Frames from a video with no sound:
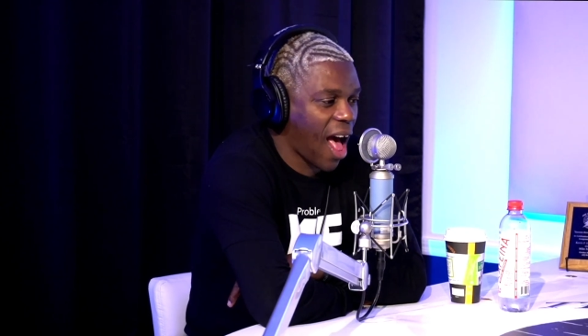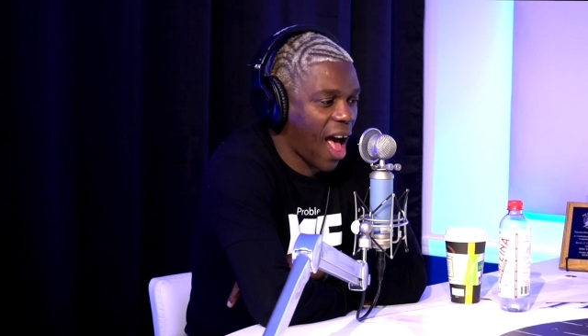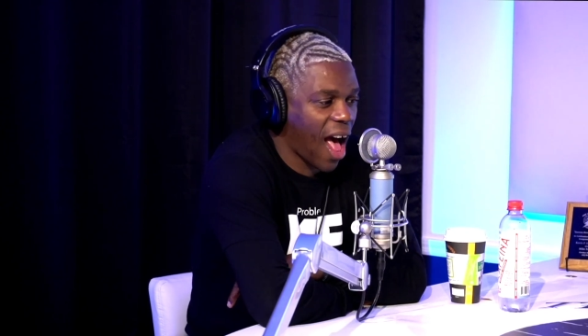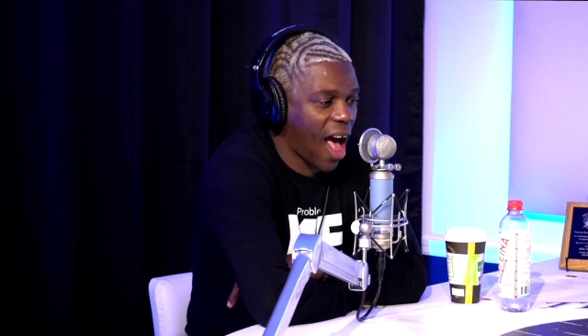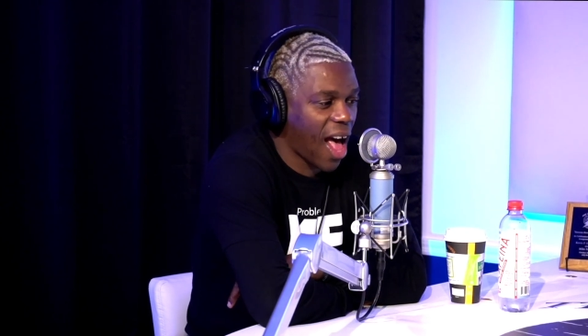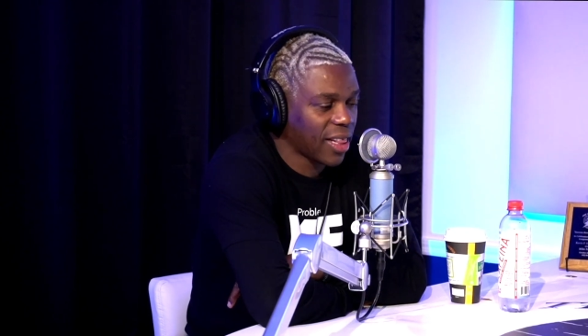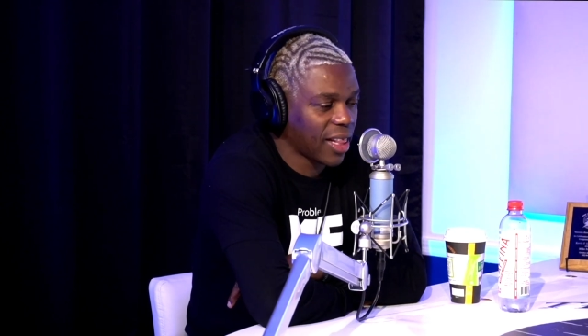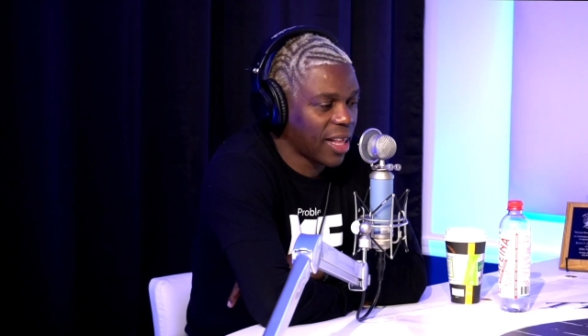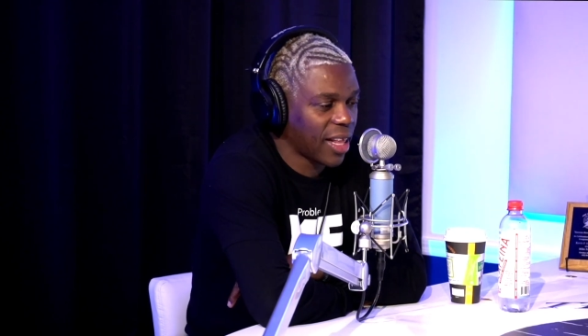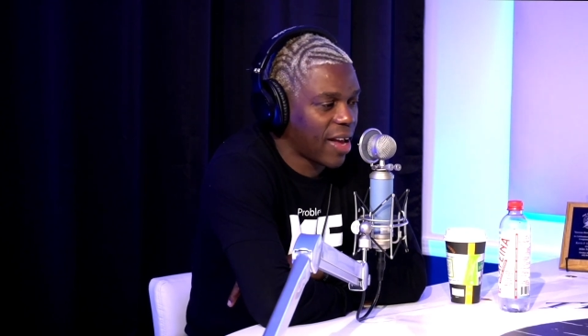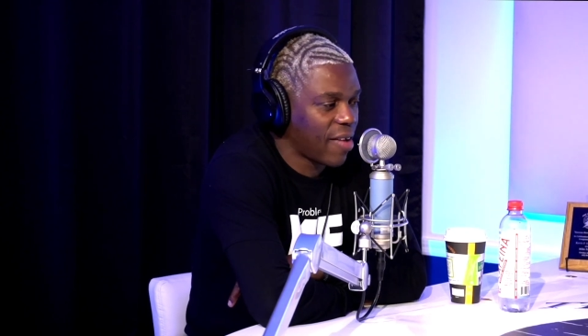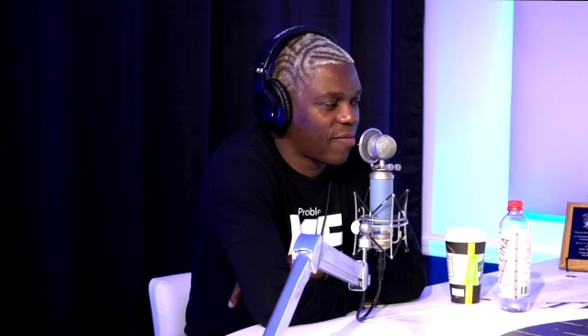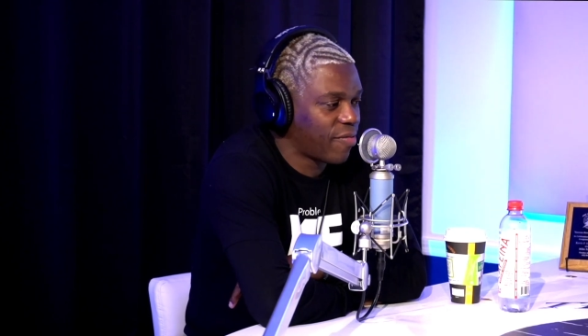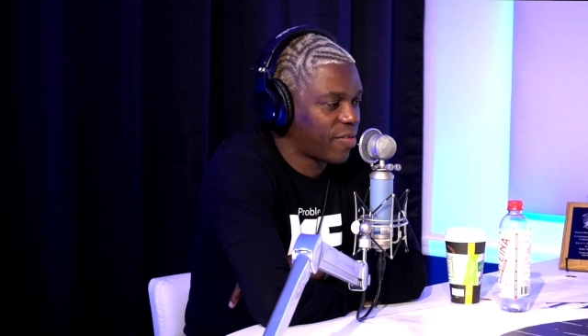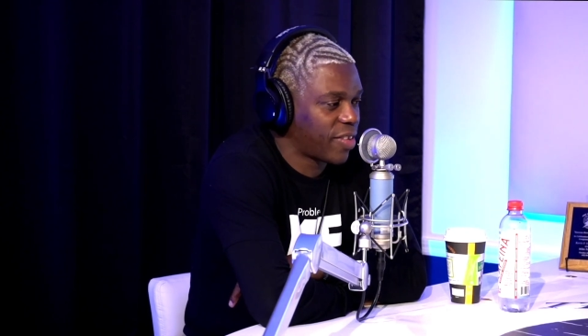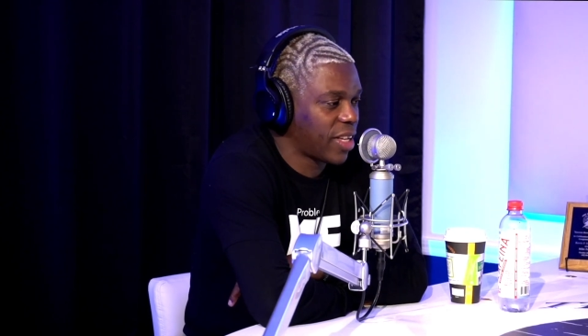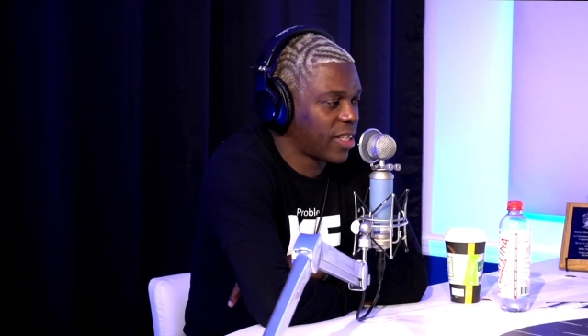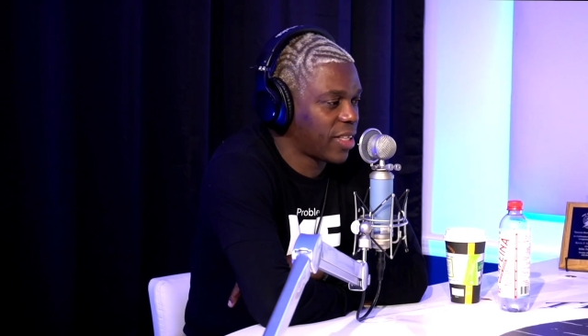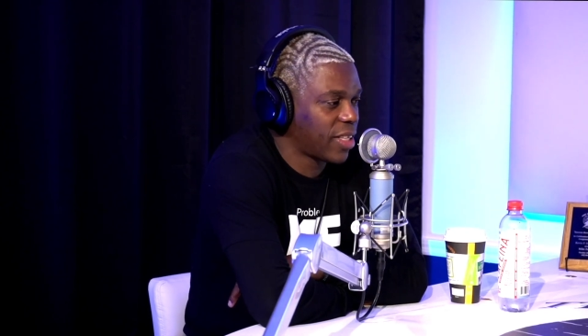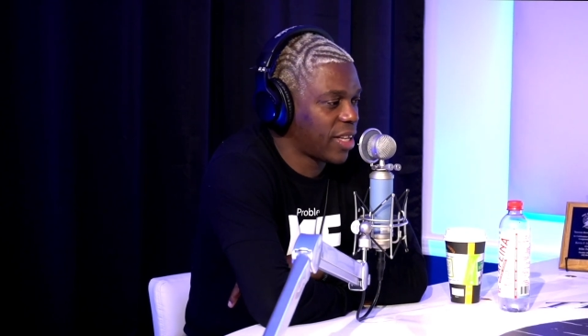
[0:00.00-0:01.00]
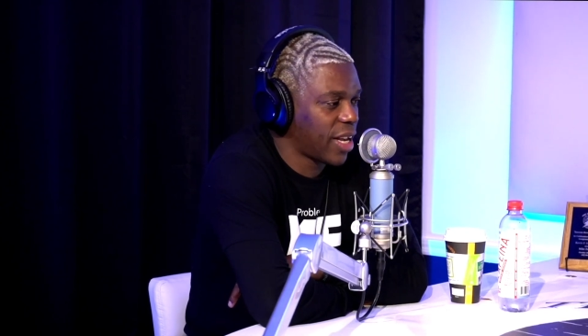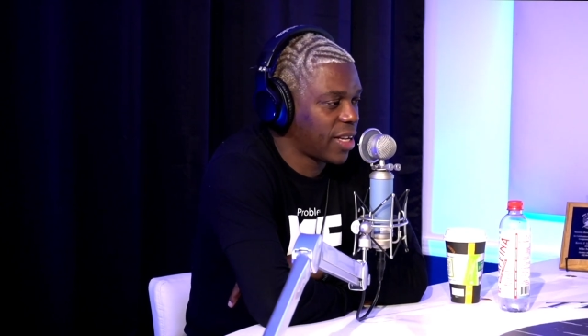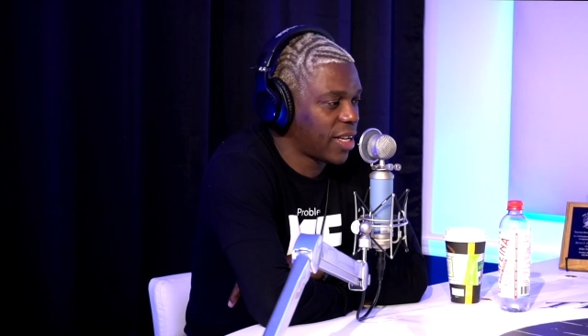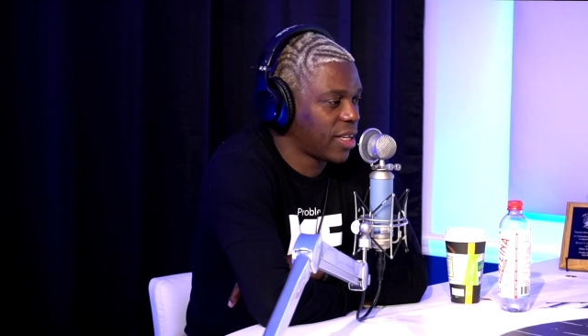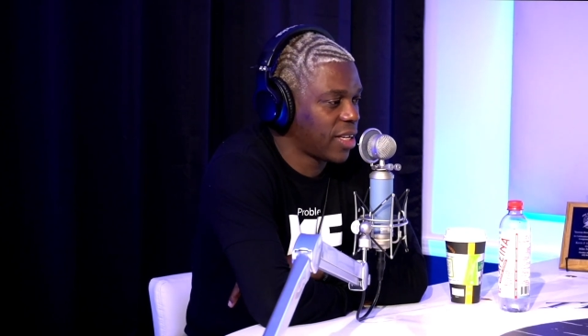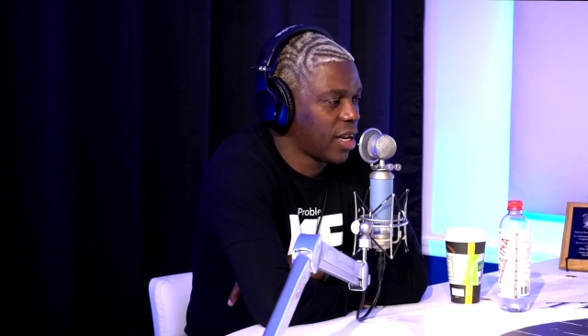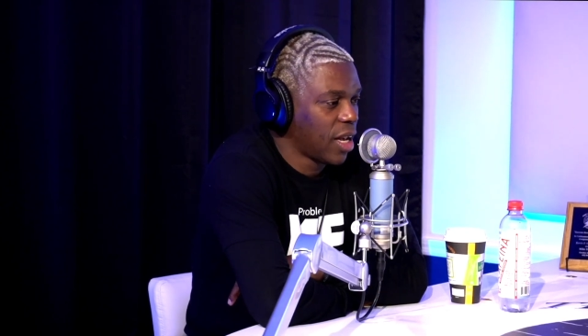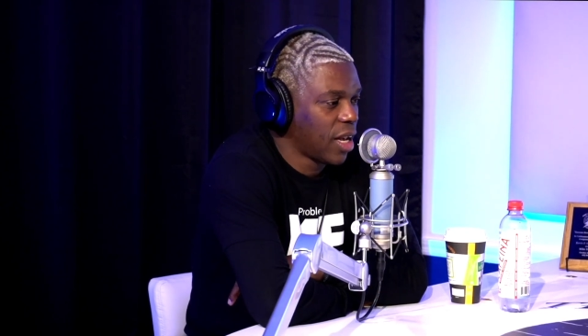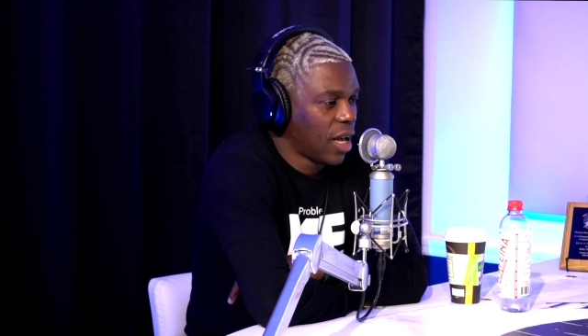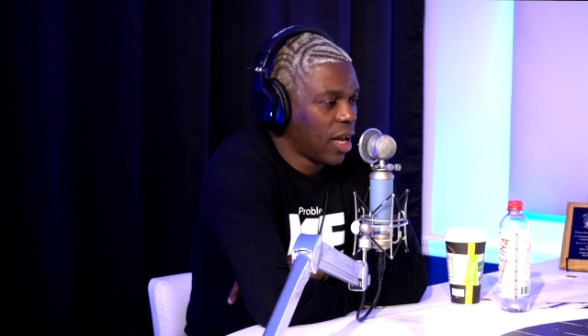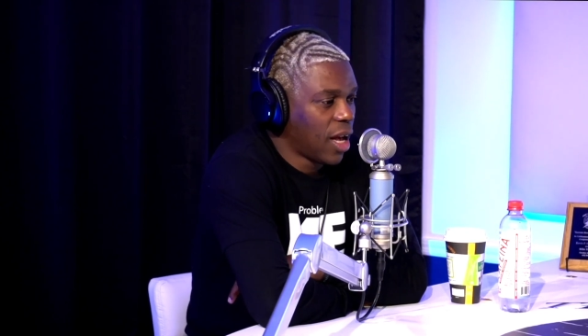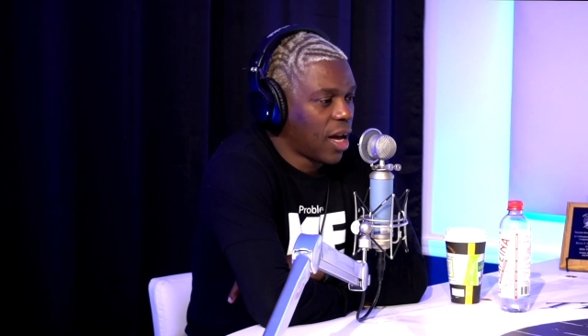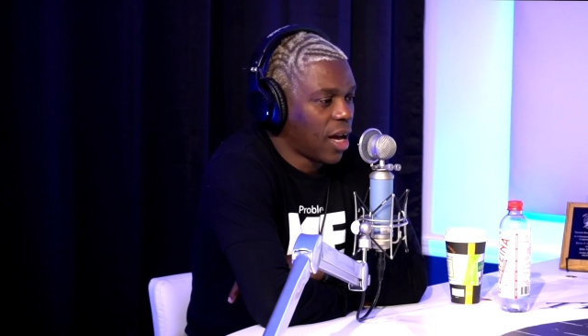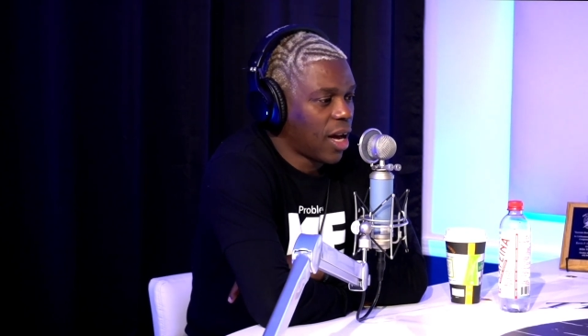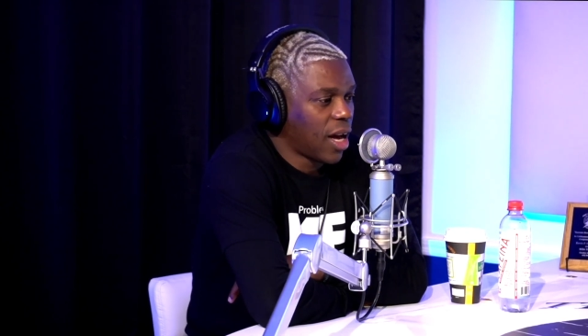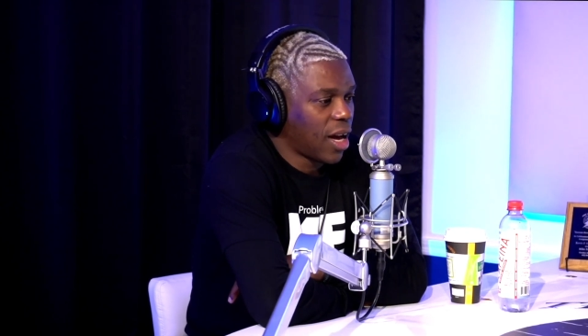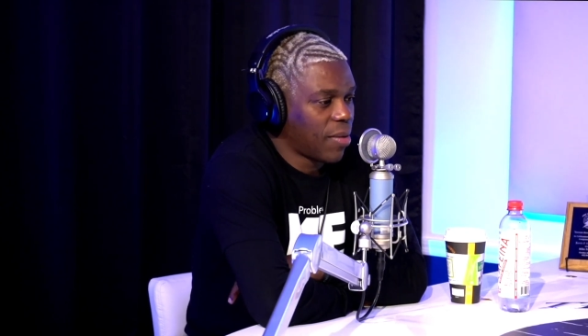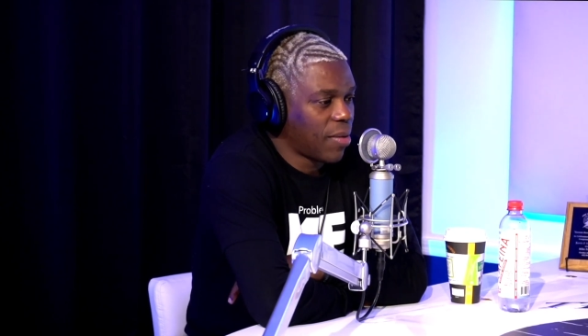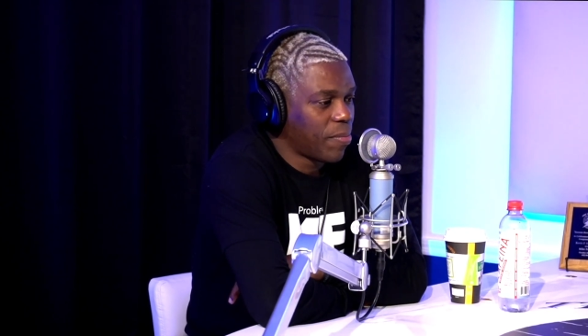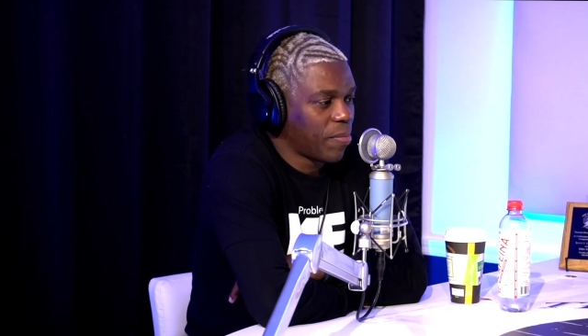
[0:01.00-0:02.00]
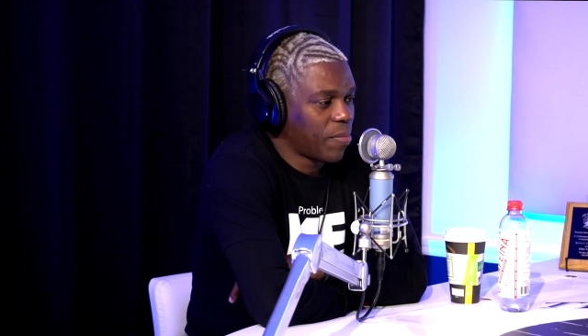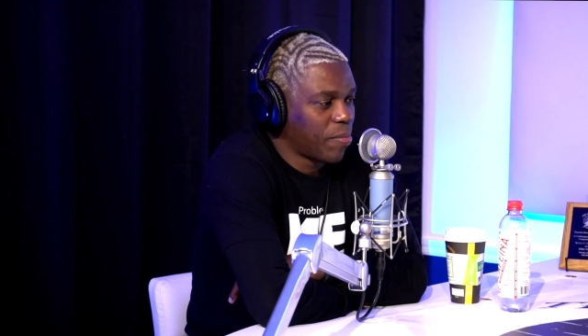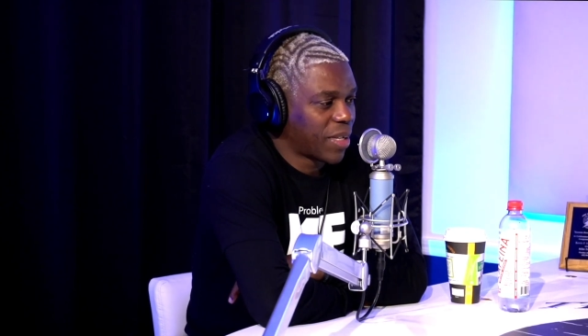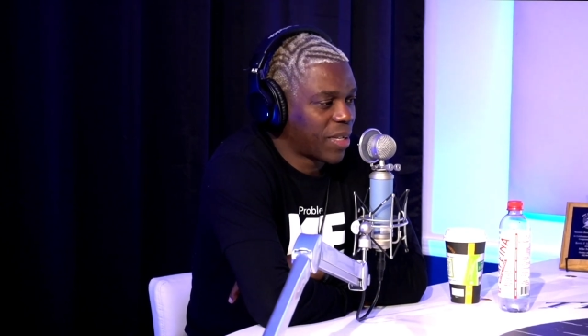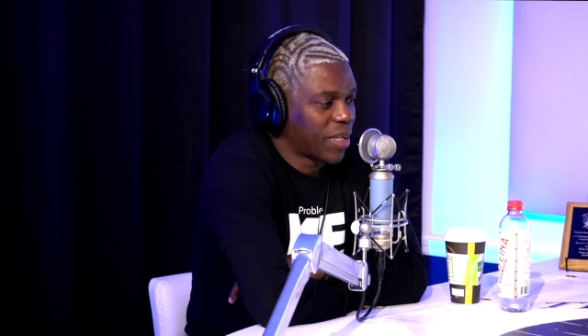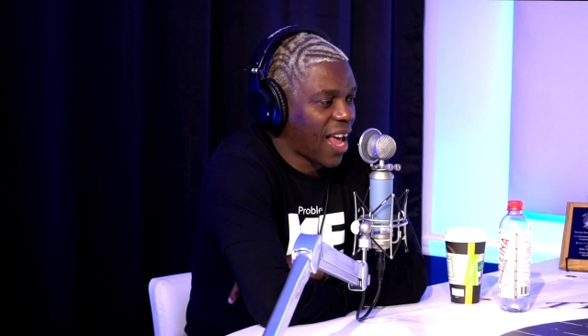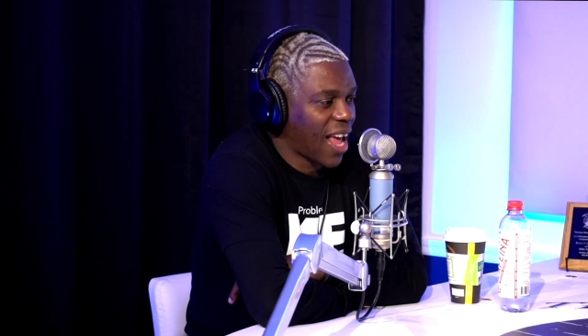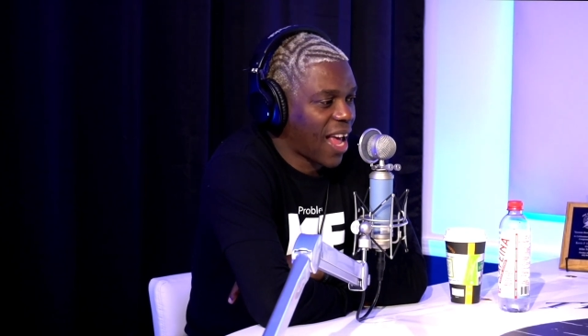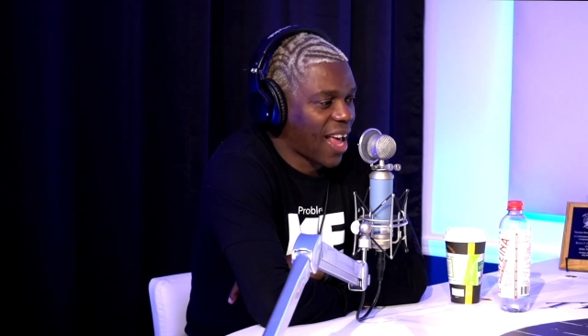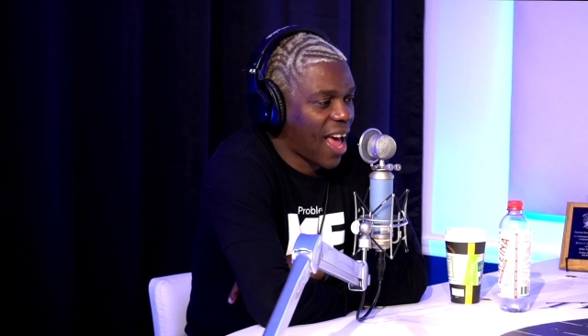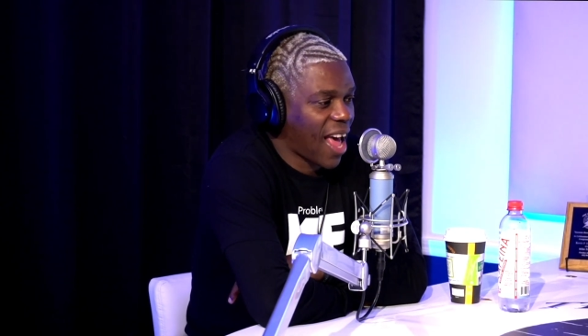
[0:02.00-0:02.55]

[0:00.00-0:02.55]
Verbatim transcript: I left and then um but I,